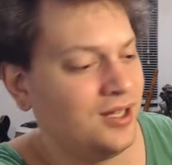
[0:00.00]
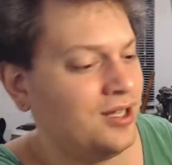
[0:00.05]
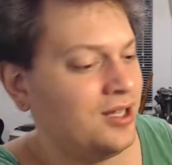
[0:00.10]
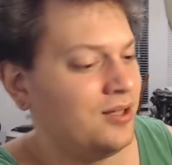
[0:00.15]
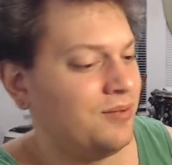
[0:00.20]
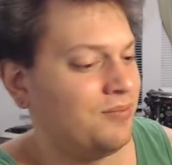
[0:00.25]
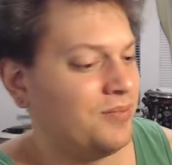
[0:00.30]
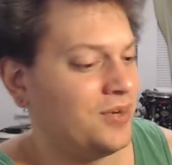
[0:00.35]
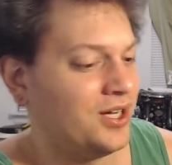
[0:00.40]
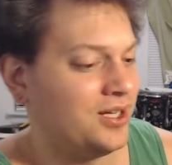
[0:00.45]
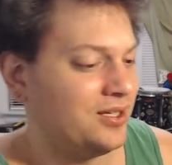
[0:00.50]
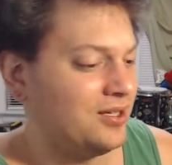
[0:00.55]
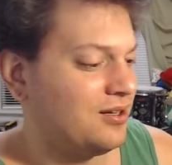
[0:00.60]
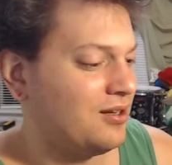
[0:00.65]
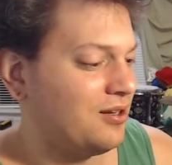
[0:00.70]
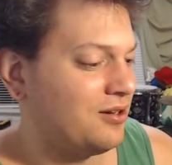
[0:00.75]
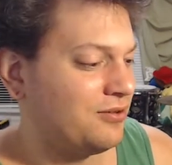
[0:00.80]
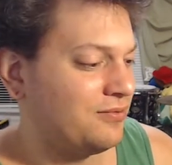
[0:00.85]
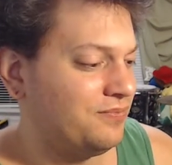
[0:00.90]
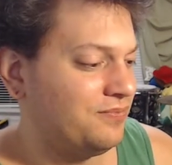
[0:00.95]
But, you
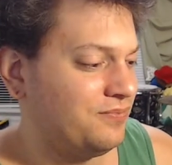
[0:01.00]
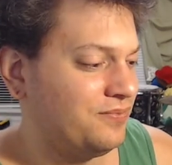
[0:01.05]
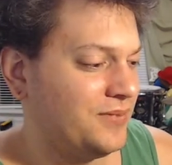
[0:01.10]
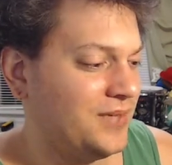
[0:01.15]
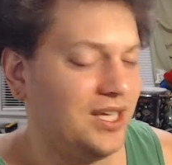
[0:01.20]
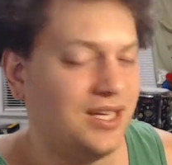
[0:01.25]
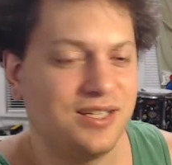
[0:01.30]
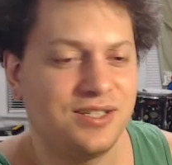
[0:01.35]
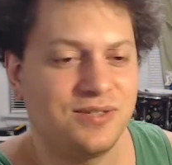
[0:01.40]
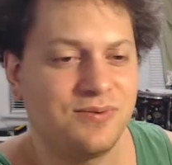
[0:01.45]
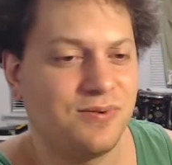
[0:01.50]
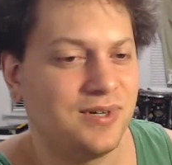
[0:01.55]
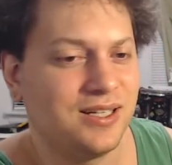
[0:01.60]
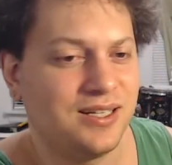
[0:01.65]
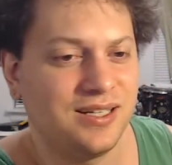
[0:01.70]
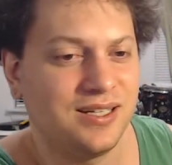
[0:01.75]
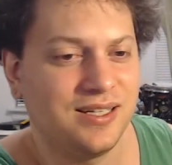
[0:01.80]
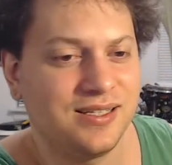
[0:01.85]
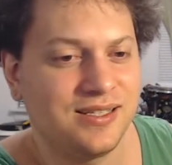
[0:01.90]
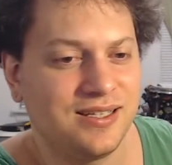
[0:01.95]
know, it is what it
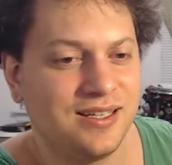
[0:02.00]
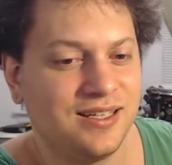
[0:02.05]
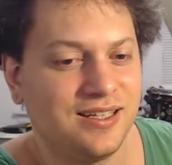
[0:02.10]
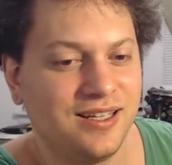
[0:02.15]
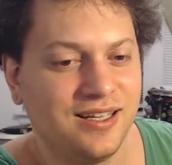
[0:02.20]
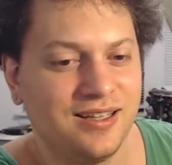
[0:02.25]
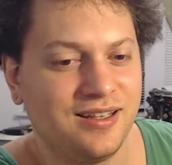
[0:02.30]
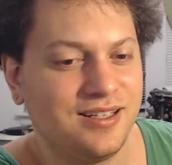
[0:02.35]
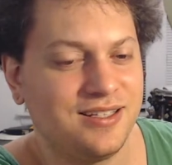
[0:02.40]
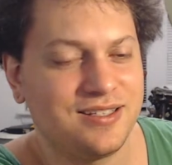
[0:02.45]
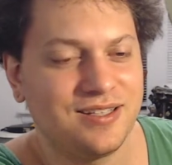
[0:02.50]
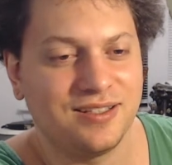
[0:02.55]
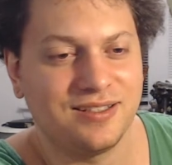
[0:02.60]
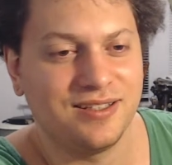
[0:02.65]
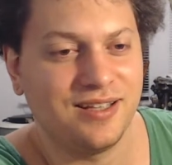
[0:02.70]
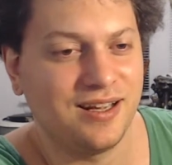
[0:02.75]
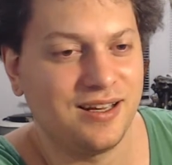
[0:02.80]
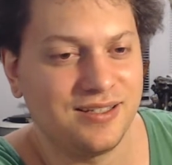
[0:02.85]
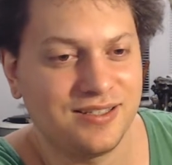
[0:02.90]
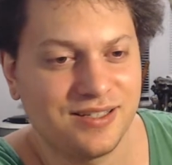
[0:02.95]
is. It, at least it's
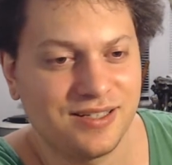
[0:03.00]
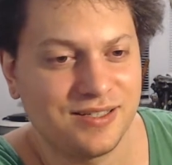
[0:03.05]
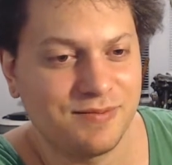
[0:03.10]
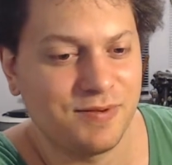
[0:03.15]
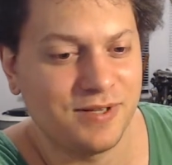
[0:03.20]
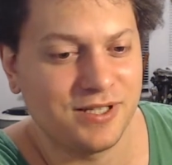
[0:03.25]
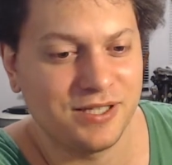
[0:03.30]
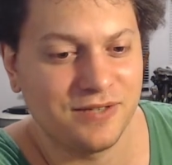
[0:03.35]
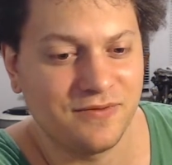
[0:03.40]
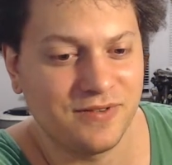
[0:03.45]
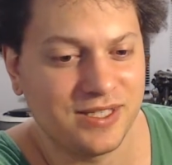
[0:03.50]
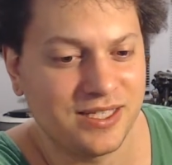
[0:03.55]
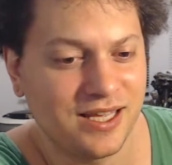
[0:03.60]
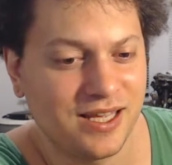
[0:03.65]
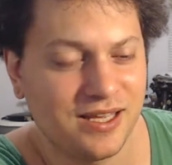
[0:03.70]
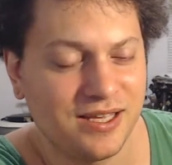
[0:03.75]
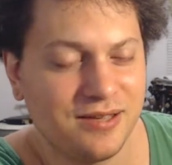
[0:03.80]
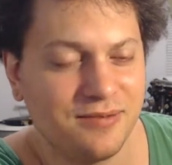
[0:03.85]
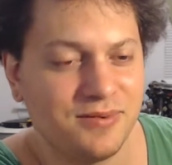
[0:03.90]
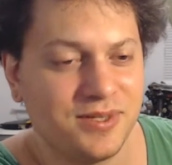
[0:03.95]
not as expensive as
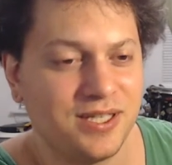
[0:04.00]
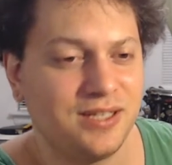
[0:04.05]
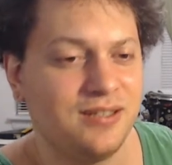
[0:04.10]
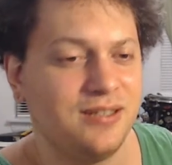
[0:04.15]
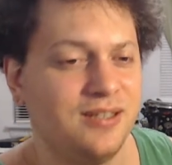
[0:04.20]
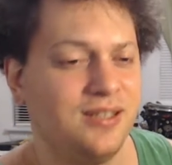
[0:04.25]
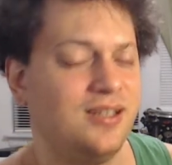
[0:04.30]
AMD.